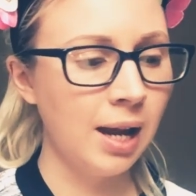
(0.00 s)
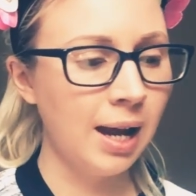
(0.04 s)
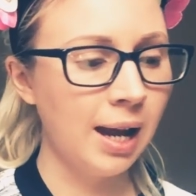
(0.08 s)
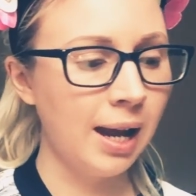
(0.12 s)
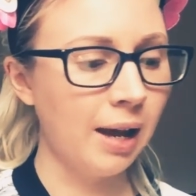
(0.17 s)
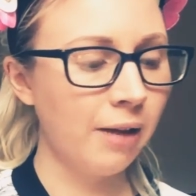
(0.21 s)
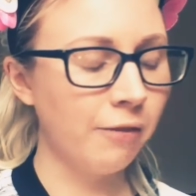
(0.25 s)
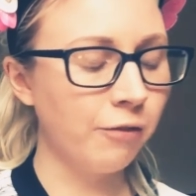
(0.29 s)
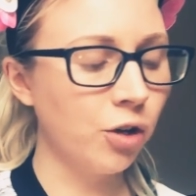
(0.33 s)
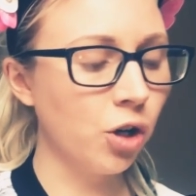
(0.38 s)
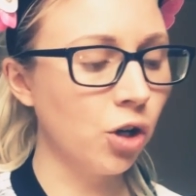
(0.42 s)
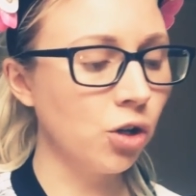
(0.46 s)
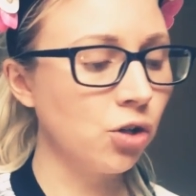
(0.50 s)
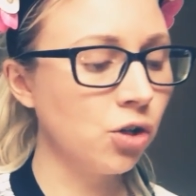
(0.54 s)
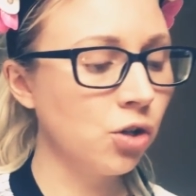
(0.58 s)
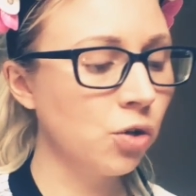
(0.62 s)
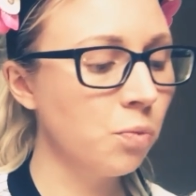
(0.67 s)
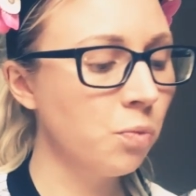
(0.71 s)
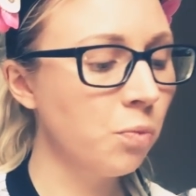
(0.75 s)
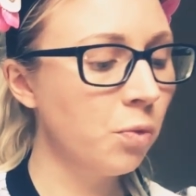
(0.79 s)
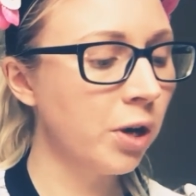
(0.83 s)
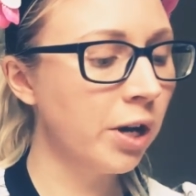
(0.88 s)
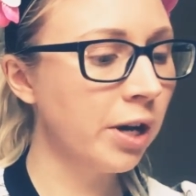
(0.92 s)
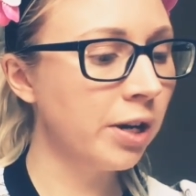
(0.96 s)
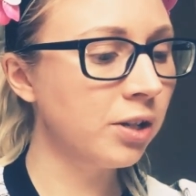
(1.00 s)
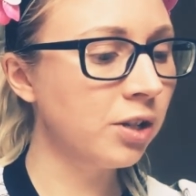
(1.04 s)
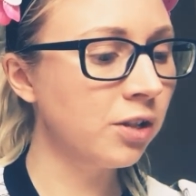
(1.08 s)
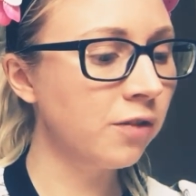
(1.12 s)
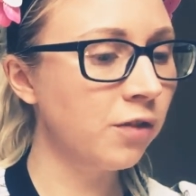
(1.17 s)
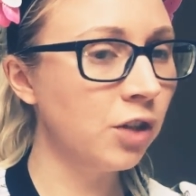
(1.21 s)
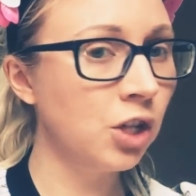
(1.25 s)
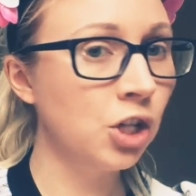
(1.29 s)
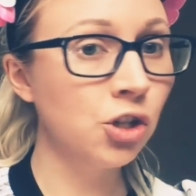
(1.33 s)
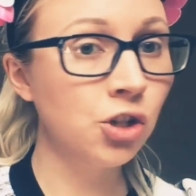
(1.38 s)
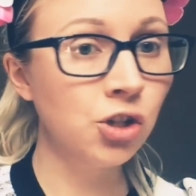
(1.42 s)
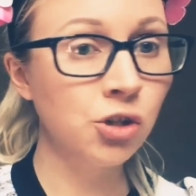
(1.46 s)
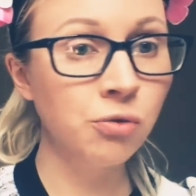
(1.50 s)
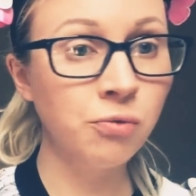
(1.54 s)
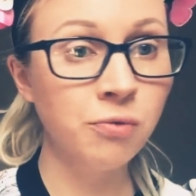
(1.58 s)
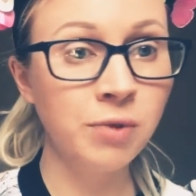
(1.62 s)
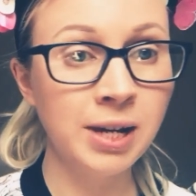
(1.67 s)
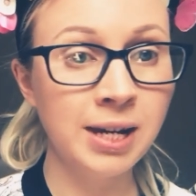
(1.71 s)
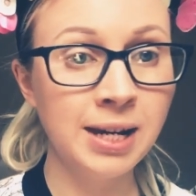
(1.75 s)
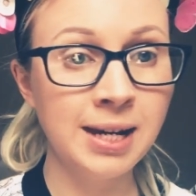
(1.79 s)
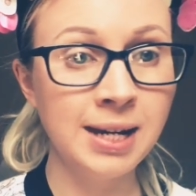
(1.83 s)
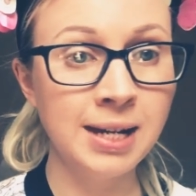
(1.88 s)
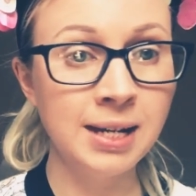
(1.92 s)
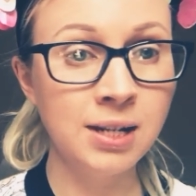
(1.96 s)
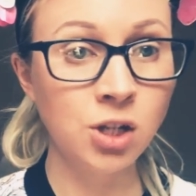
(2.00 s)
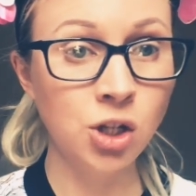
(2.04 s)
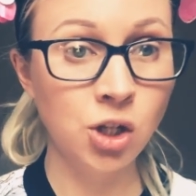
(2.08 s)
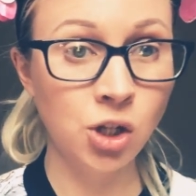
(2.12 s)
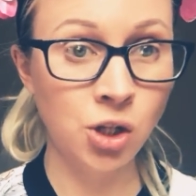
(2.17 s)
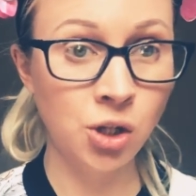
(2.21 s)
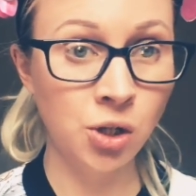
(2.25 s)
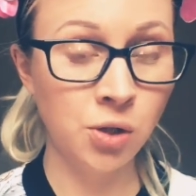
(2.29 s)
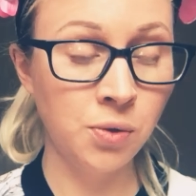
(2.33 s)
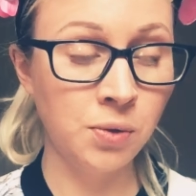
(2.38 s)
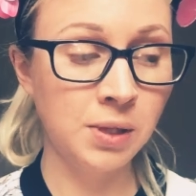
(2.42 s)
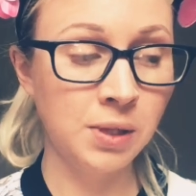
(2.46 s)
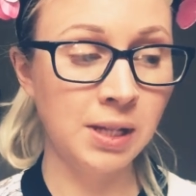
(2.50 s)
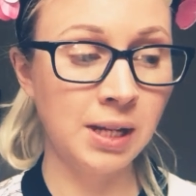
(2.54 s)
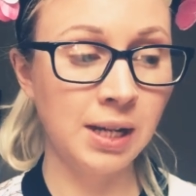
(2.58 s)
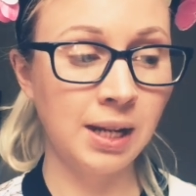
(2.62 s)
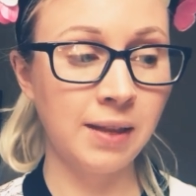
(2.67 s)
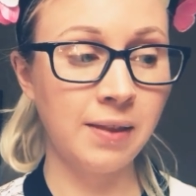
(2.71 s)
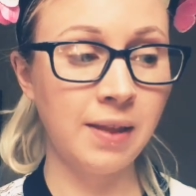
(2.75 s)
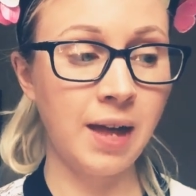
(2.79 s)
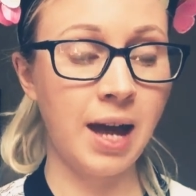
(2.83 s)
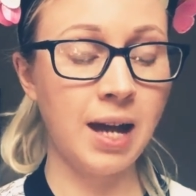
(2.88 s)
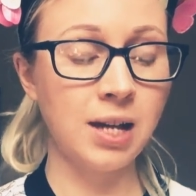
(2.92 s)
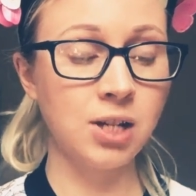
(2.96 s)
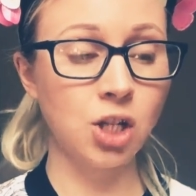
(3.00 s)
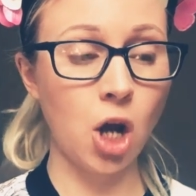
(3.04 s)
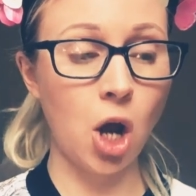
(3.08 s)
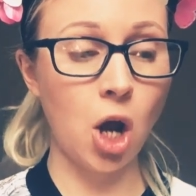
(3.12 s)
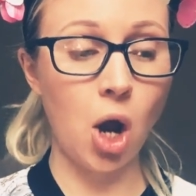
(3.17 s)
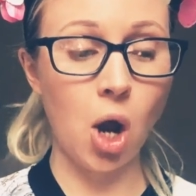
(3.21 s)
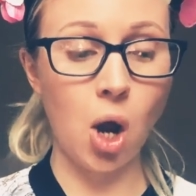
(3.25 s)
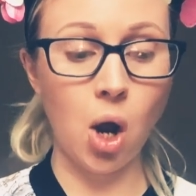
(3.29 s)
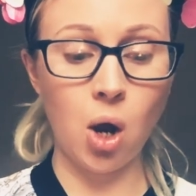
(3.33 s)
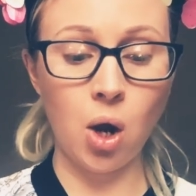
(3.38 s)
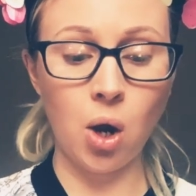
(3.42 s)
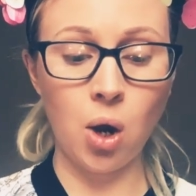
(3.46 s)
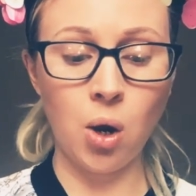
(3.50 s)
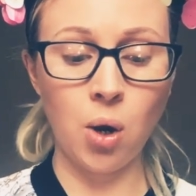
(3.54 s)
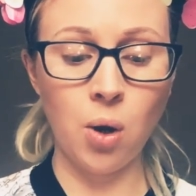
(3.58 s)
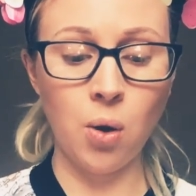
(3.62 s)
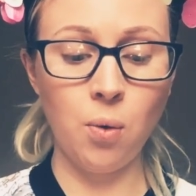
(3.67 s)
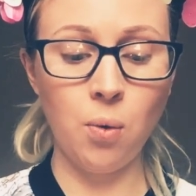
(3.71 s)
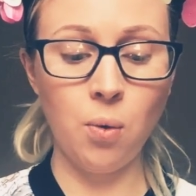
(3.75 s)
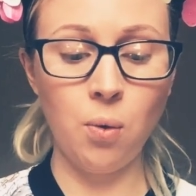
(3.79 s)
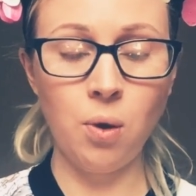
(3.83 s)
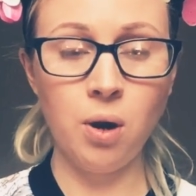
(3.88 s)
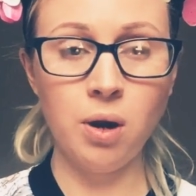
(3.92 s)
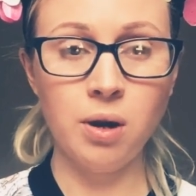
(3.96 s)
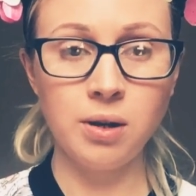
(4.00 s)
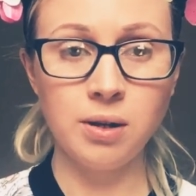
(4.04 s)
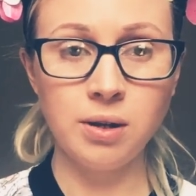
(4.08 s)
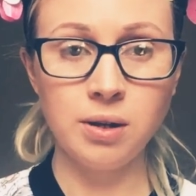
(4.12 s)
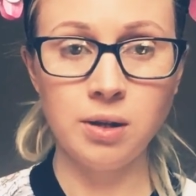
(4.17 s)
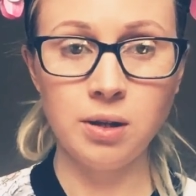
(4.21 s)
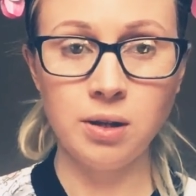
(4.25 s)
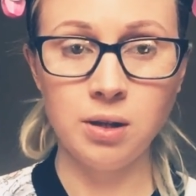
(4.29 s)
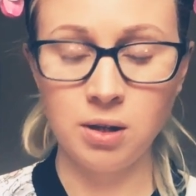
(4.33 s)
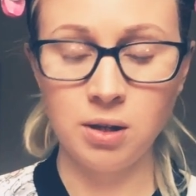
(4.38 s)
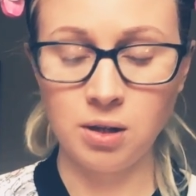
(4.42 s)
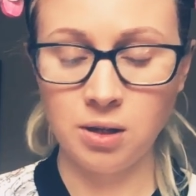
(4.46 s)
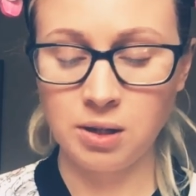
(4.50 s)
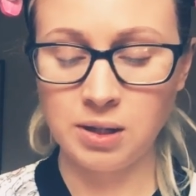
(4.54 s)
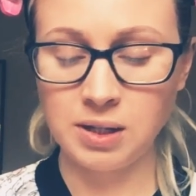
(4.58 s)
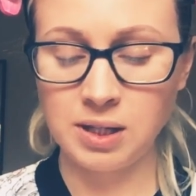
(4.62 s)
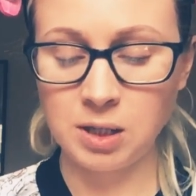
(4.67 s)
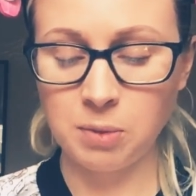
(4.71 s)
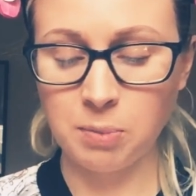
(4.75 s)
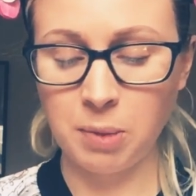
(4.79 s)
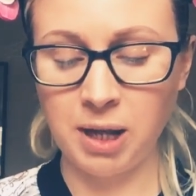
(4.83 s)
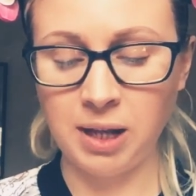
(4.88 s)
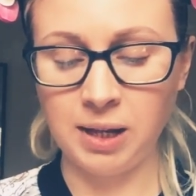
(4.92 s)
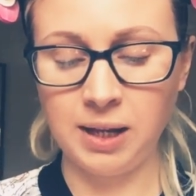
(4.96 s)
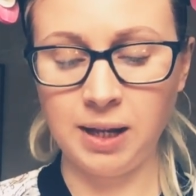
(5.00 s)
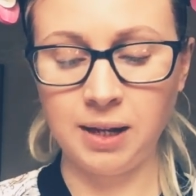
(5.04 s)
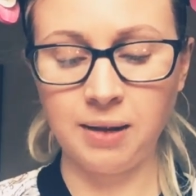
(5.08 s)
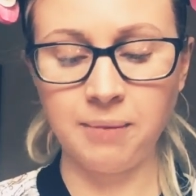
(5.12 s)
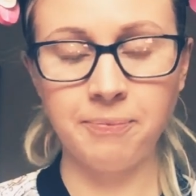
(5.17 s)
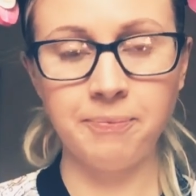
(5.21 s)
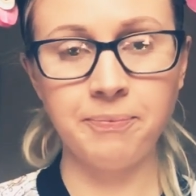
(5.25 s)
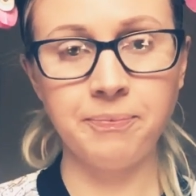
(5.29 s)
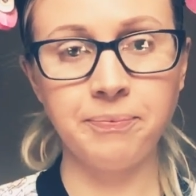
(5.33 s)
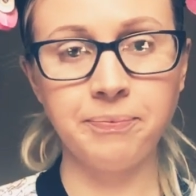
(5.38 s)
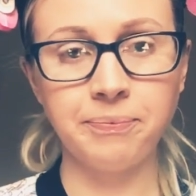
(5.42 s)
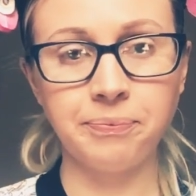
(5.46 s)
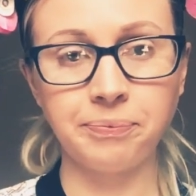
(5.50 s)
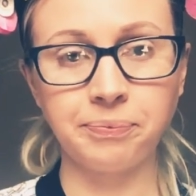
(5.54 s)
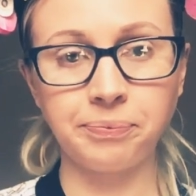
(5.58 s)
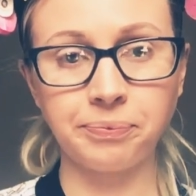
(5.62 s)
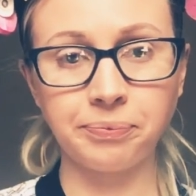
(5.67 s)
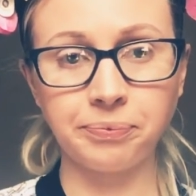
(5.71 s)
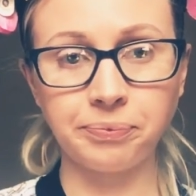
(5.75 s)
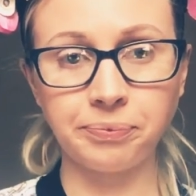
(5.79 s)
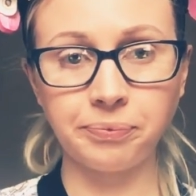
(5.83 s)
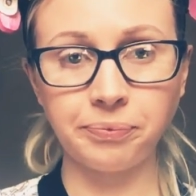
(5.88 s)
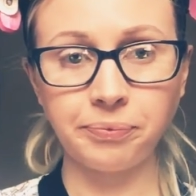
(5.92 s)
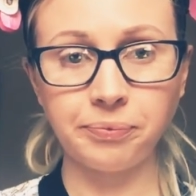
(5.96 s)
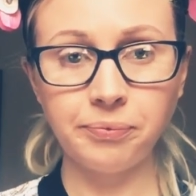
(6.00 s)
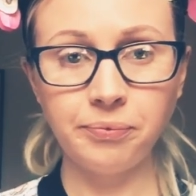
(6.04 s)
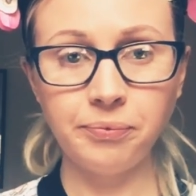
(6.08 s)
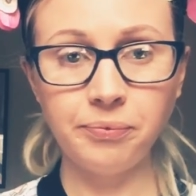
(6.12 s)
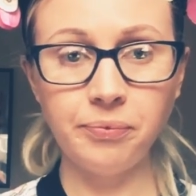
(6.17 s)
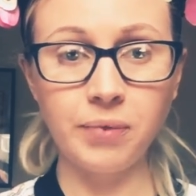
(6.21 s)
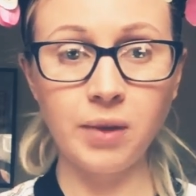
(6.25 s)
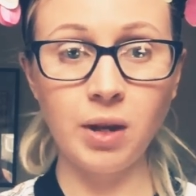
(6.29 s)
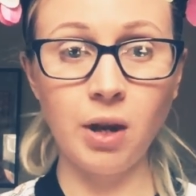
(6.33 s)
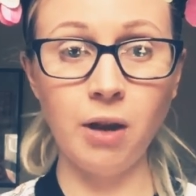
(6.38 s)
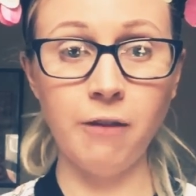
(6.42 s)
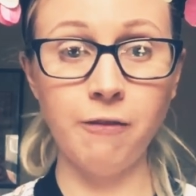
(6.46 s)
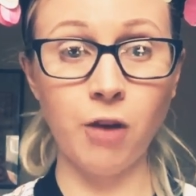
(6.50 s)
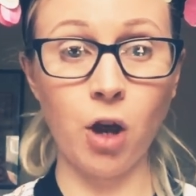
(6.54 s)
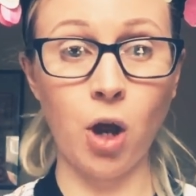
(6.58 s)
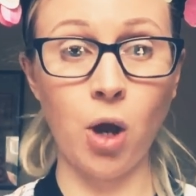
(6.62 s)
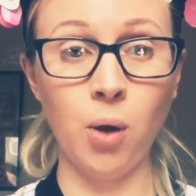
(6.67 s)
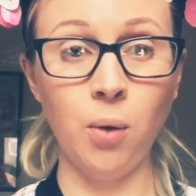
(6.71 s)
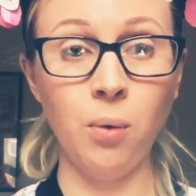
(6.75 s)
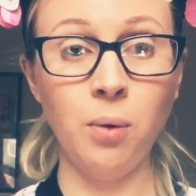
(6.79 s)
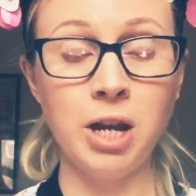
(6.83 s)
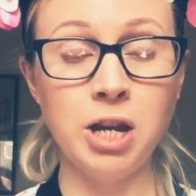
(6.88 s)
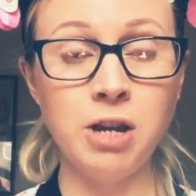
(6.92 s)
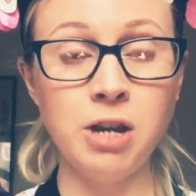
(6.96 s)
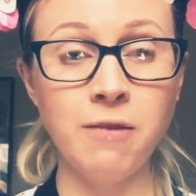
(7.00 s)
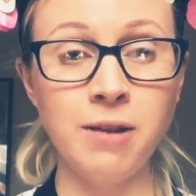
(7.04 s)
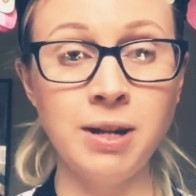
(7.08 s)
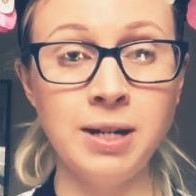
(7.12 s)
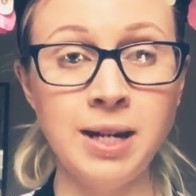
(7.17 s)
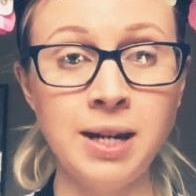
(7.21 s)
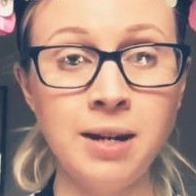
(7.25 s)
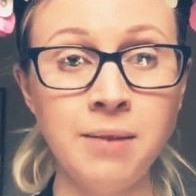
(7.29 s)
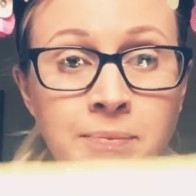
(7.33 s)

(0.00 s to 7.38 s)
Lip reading: I've got some words for you to read using that O spelling of O. Are you ready?